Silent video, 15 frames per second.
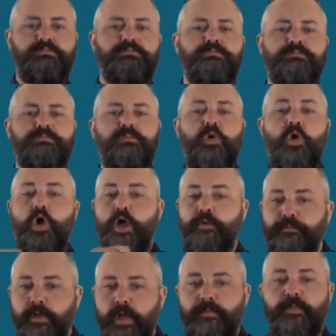Also,
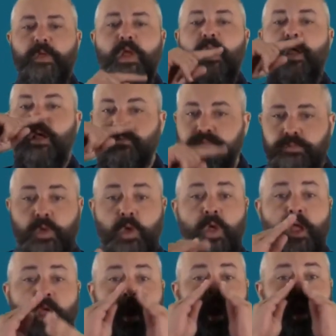when you cough,
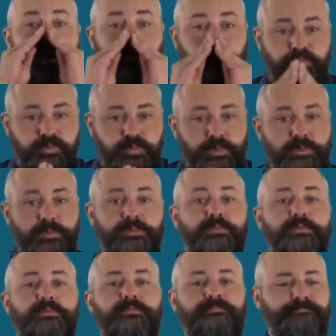sneeze, or are in contact with
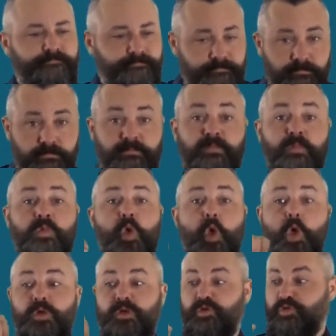someone else, ensure
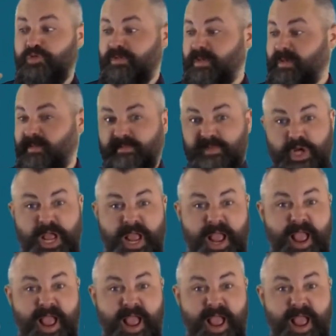you wash your hands.